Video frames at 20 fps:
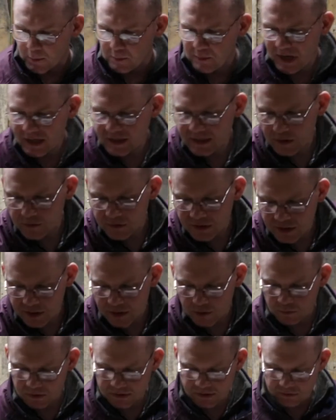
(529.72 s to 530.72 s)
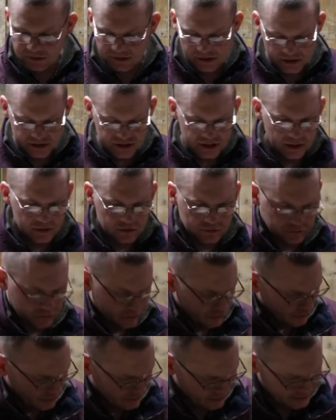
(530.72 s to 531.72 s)
back down here, we'll do the ejectors
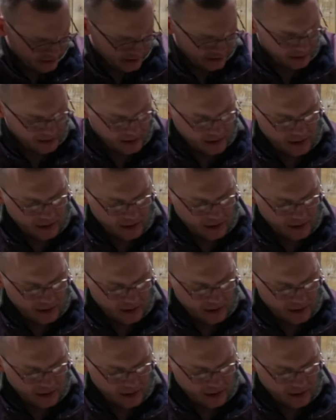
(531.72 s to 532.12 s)
another day,